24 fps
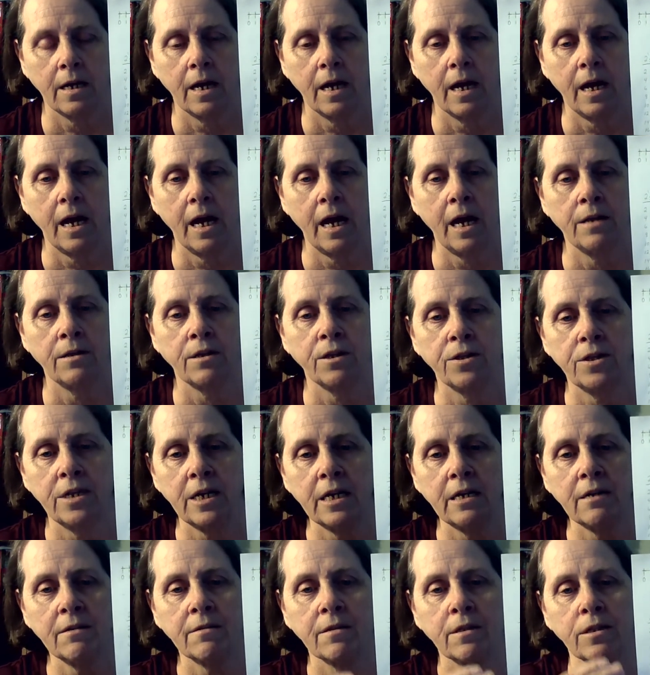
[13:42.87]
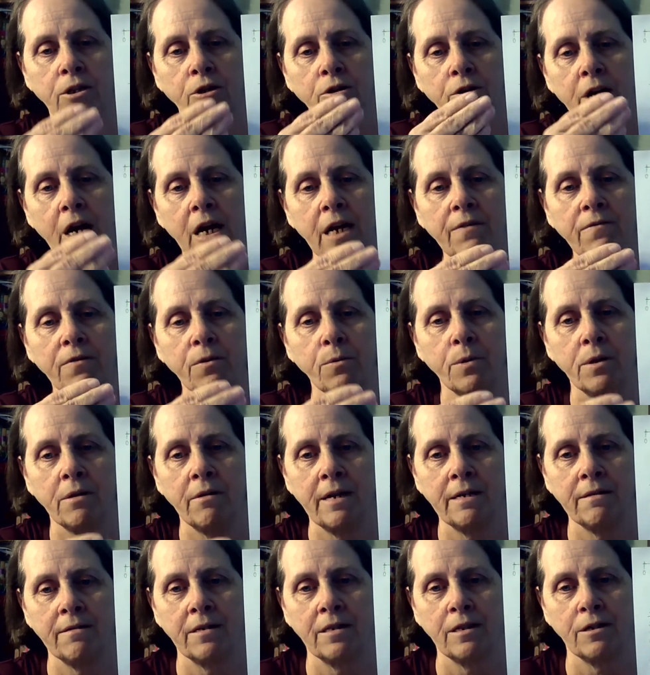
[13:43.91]
And the thing is, they're not even
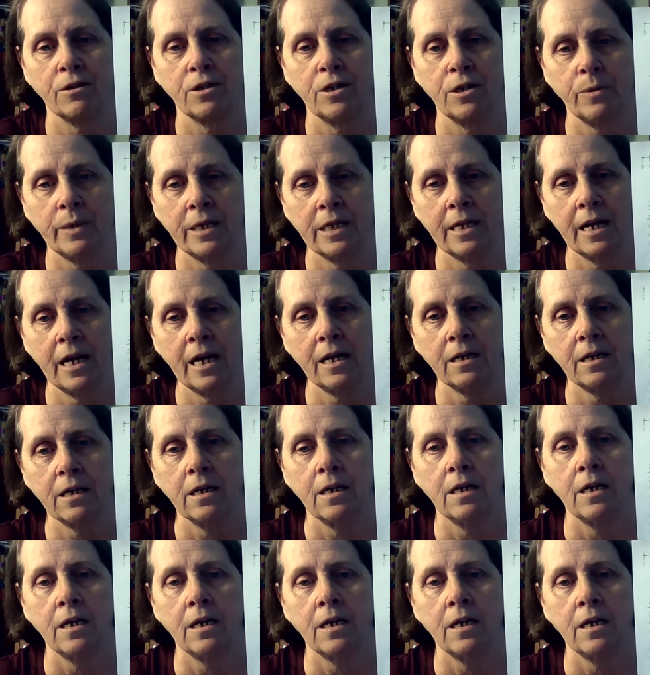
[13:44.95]
realizing they're doing that.